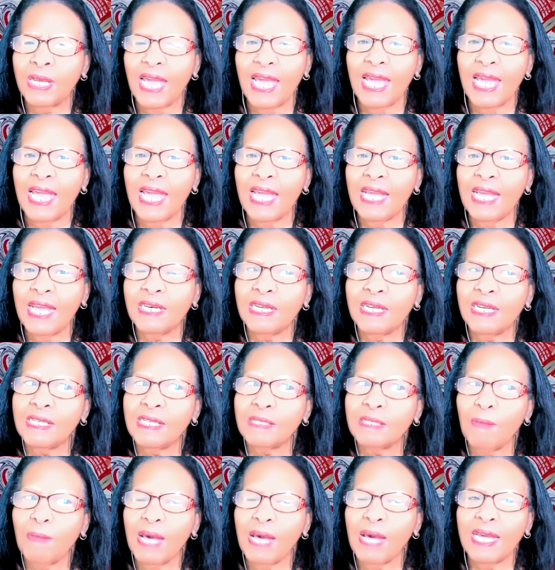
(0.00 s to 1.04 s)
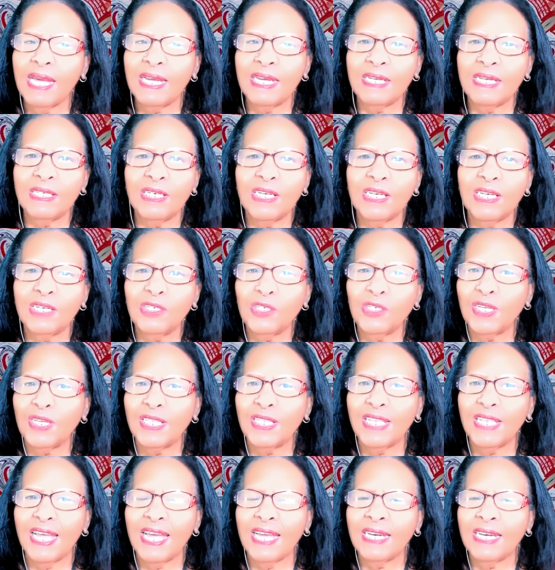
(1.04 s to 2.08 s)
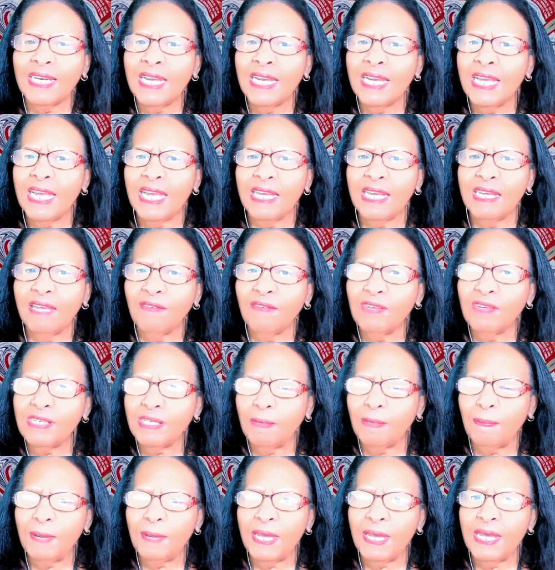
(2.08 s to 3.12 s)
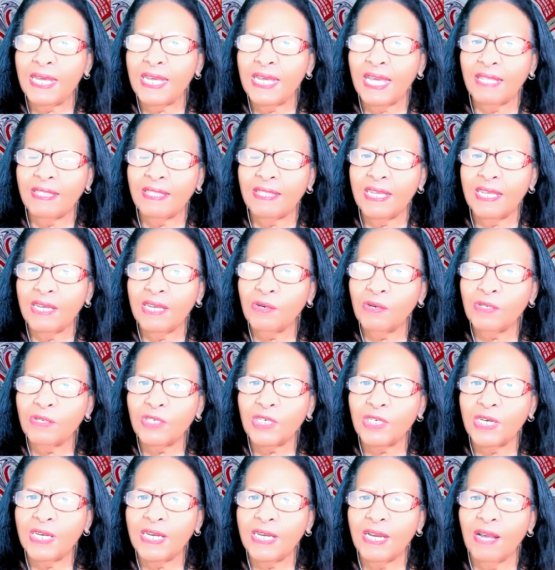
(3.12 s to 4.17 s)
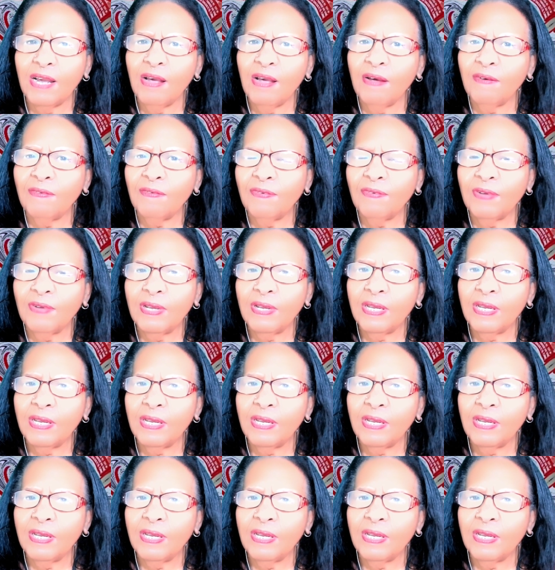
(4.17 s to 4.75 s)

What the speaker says: And it's my intention that it give us a peek at the energy of